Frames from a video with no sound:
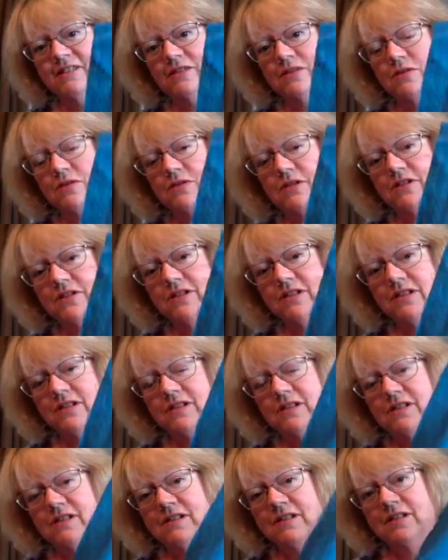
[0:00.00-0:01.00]

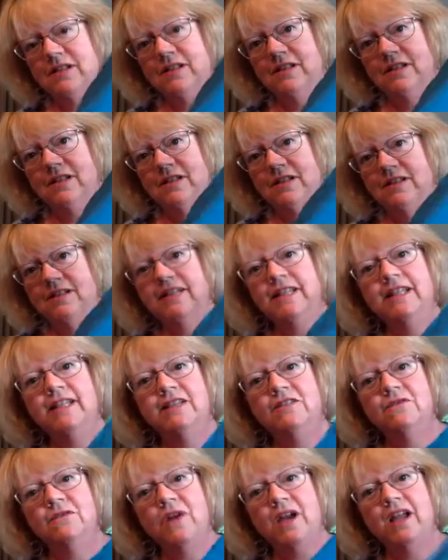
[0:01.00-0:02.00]
gorgeous
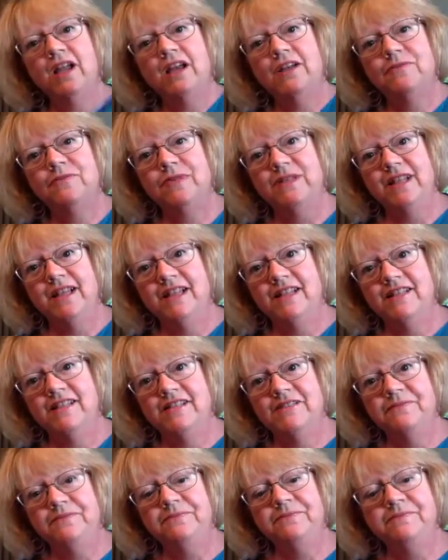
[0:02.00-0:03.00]
linen rayon
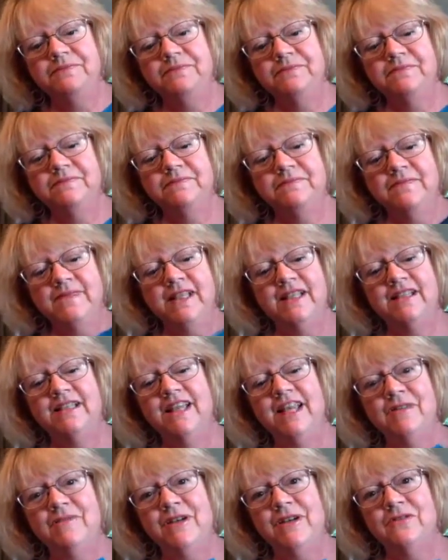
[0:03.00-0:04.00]
blend. It
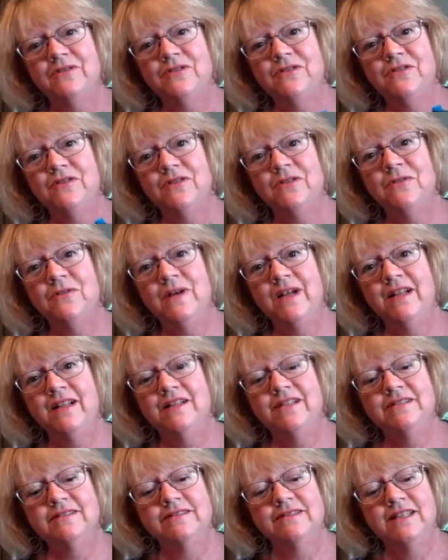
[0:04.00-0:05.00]
came out so
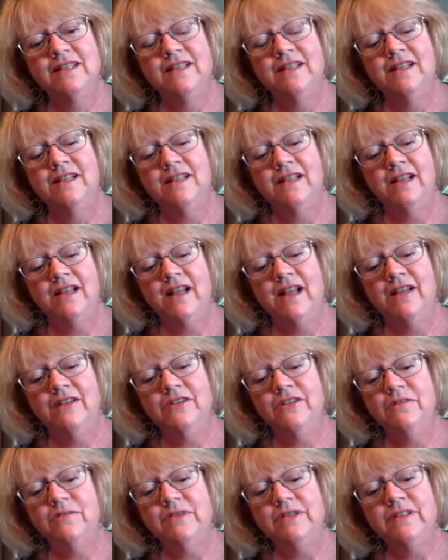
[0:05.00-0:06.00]
well. I
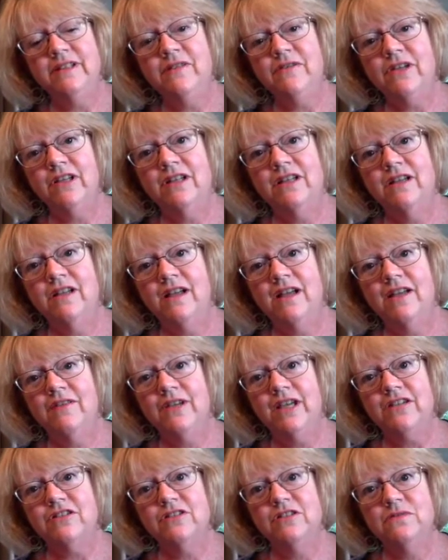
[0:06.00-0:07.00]
couldn't believe it. I've
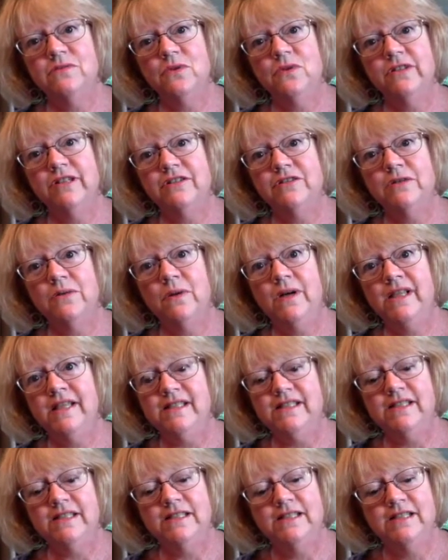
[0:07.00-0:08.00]
actually worn it
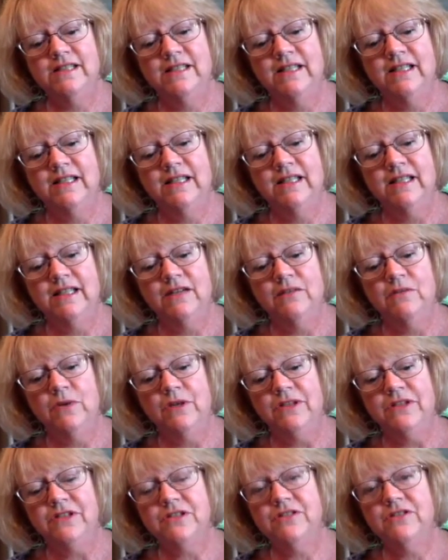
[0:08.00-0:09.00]
twice.
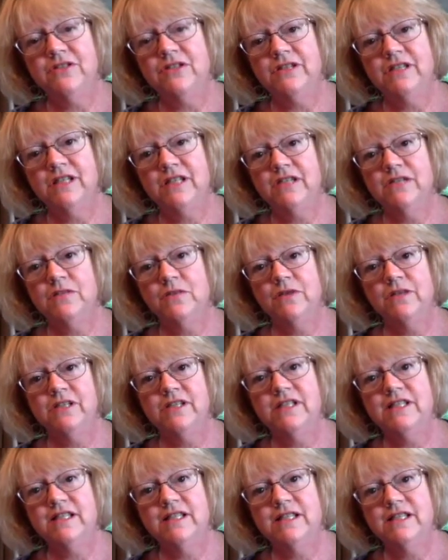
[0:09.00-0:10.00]
Once just as it was.
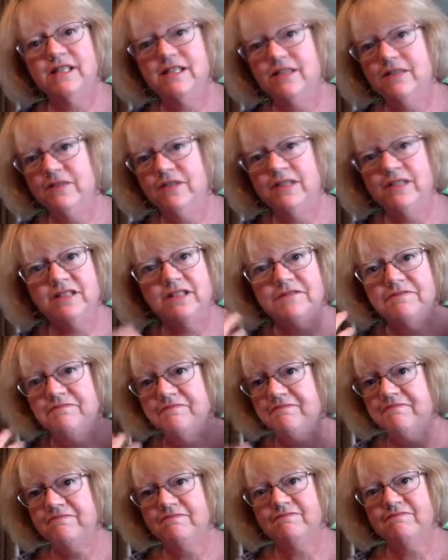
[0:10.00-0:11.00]
It's a sleeveless
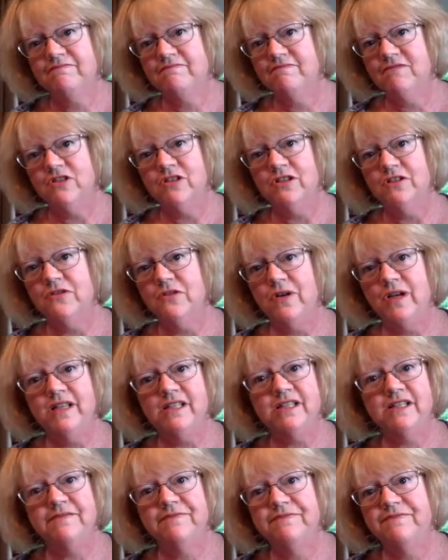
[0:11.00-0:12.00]

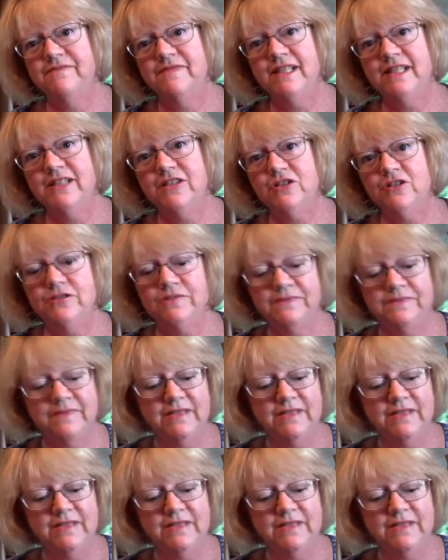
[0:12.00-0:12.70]
sundress-ish.